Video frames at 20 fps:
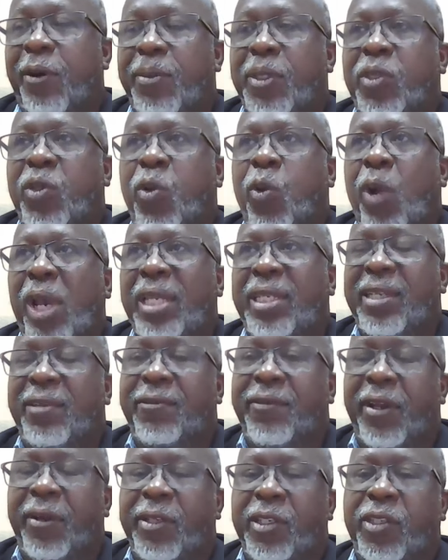forms
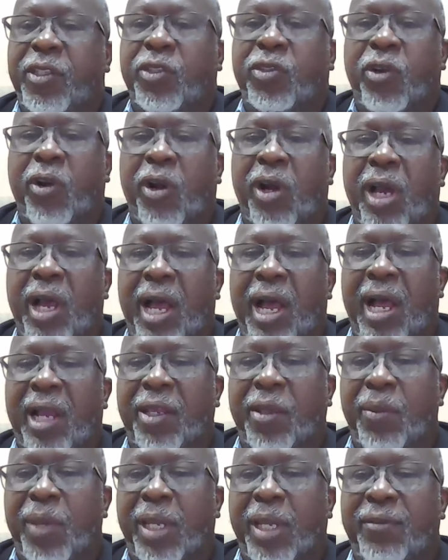quite a very strong
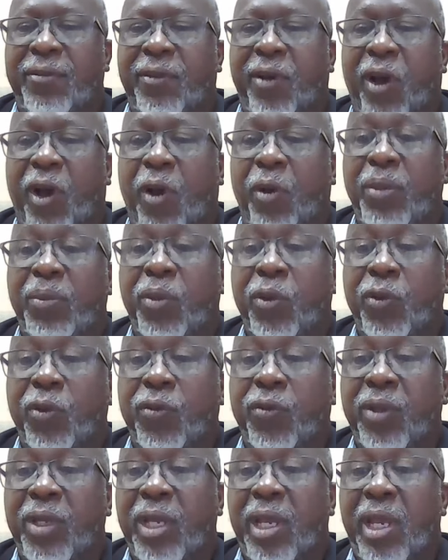argument for how we
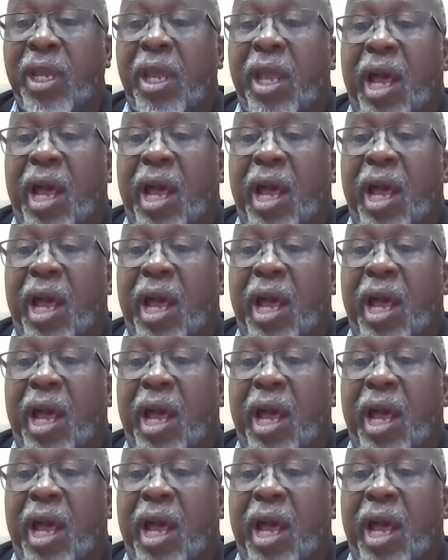move.